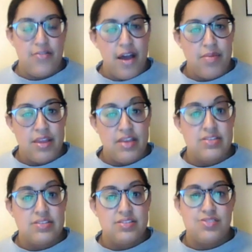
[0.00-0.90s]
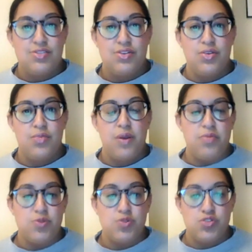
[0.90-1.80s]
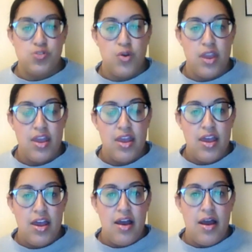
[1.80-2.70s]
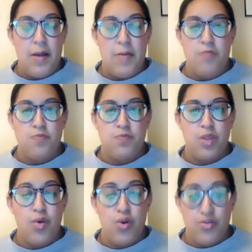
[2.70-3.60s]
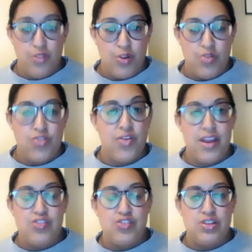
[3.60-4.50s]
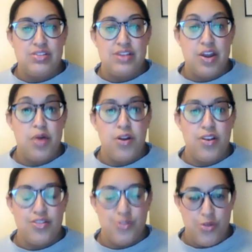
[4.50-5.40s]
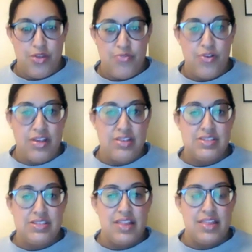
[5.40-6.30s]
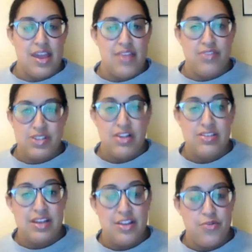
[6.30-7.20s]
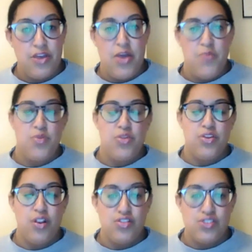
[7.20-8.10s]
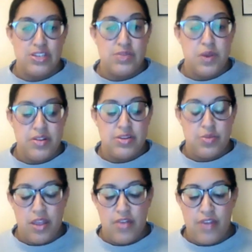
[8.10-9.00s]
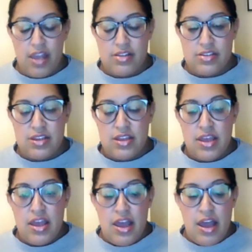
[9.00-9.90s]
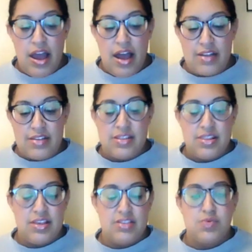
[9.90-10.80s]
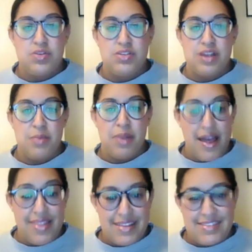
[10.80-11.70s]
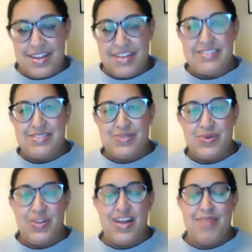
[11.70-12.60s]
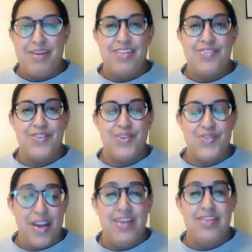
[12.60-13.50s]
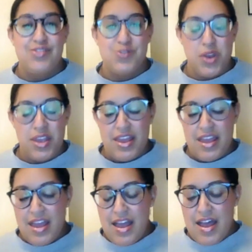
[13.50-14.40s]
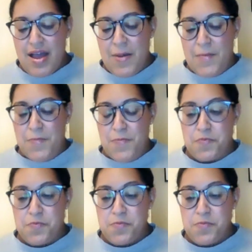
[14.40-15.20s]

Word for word: families, to be able to enjoy um, all of the Lord's creations and our bodies to their fullest, and then return to live with him with the knowledge and experience that we have gained. And this was a plan that excited us all and made us feel great joy. Um,